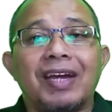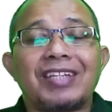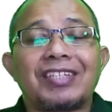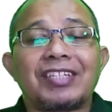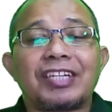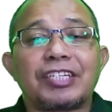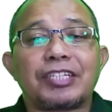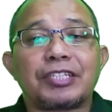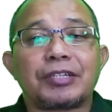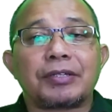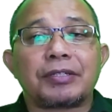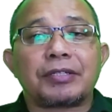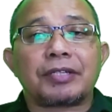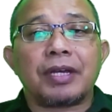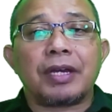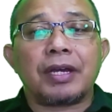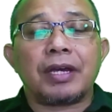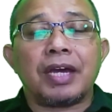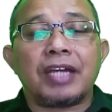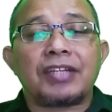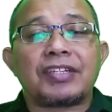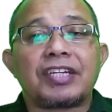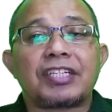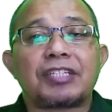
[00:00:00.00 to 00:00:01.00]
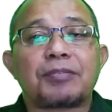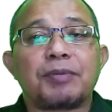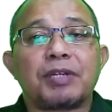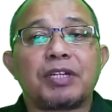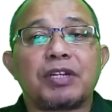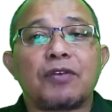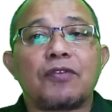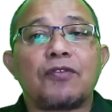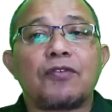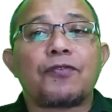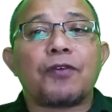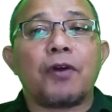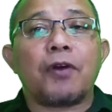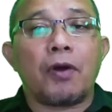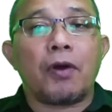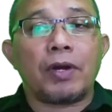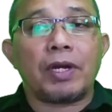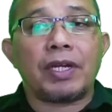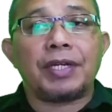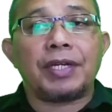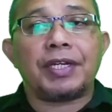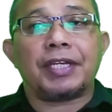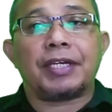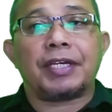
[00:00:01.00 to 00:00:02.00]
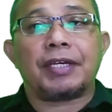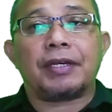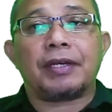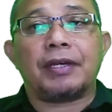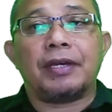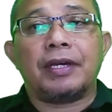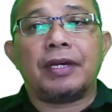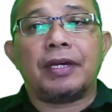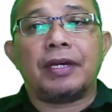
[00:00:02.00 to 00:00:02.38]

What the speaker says: assessment for learning,